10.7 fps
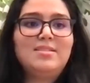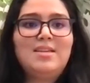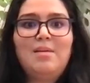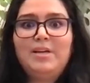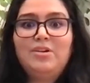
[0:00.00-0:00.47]

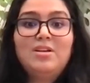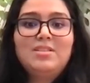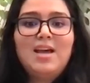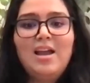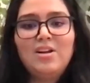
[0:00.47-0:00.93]
It's happening
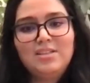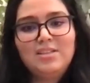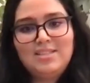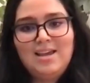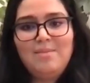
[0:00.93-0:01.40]
across
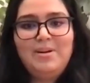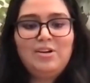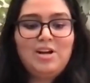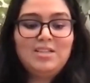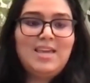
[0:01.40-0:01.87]
Ireland. It's happening
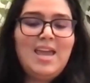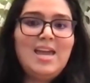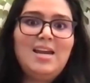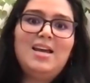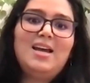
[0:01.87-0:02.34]
across
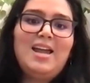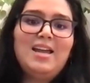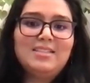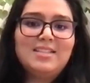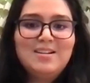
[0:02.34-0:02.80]
Canada
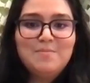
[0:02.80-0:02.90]
and